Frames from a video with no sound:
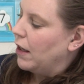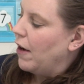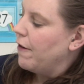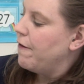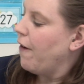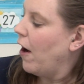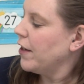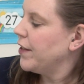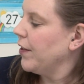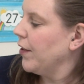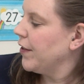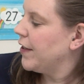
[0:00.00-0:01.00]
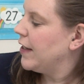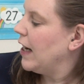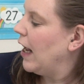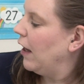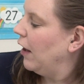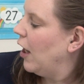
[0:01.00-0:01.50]
Fossils
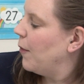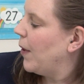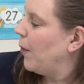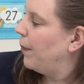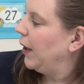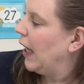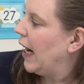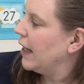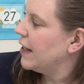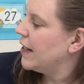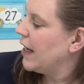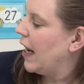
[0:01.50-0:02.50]
tell about plants